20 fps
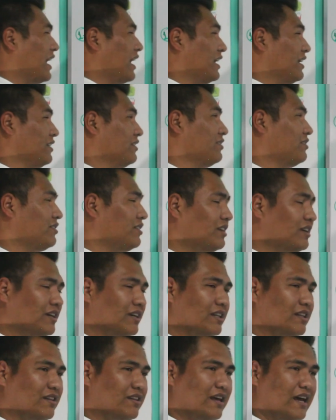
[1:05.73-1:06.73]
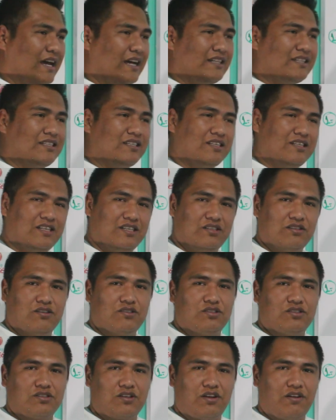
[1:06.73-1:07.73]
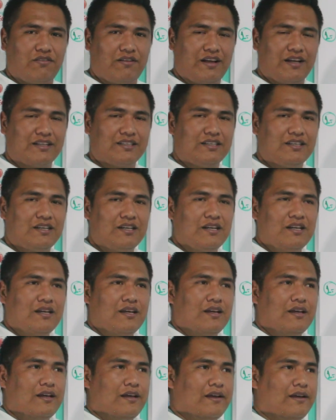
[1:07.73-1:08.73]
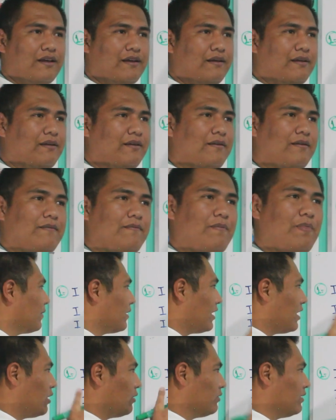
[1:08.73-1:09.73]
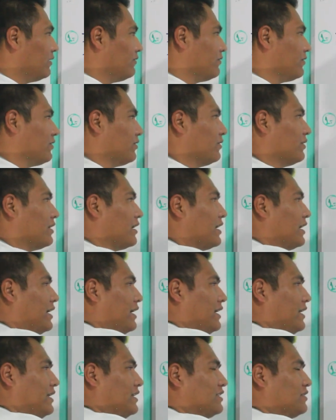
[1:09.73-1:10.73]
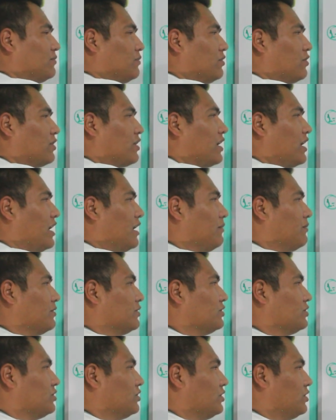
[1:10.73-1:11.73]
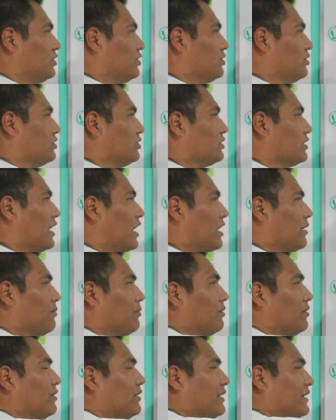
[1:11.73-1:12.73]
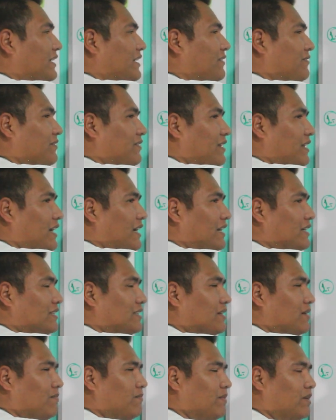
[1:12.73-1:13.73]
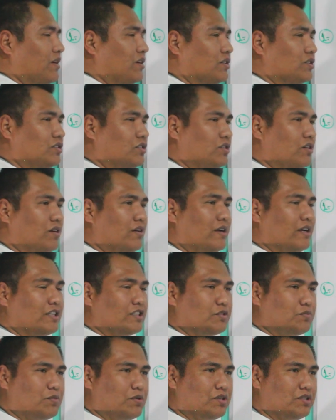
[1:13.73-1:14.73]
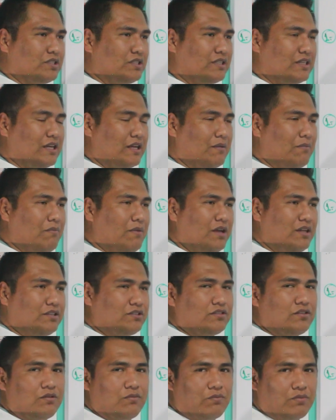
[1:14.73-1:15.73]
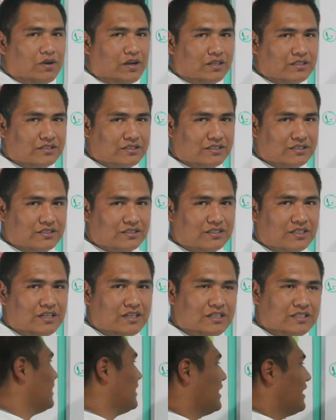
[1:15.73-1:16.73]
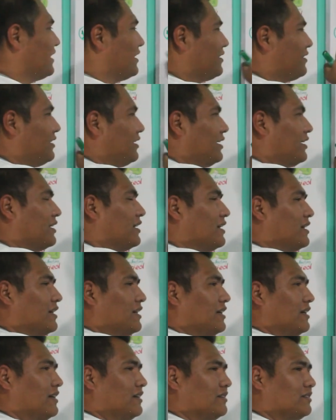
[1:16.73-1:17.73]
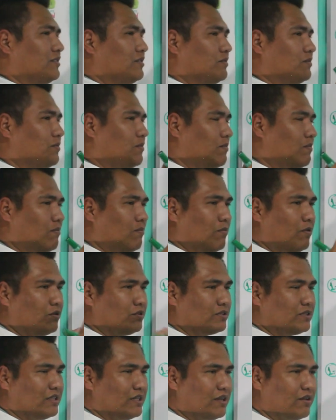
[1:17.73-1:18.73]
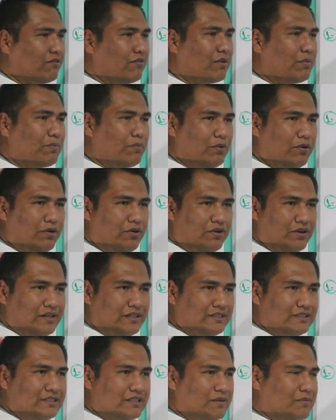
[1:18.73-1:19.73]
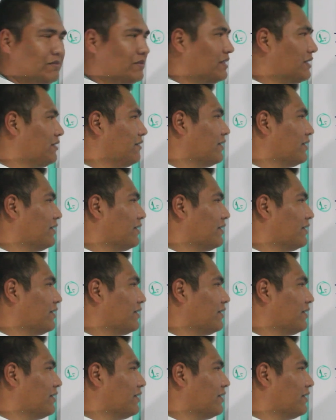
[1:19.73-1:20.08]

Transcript: I think that is also correct. However, it is more common to use I believe that because you are expressing a mental process, and I think is mostly reporting something.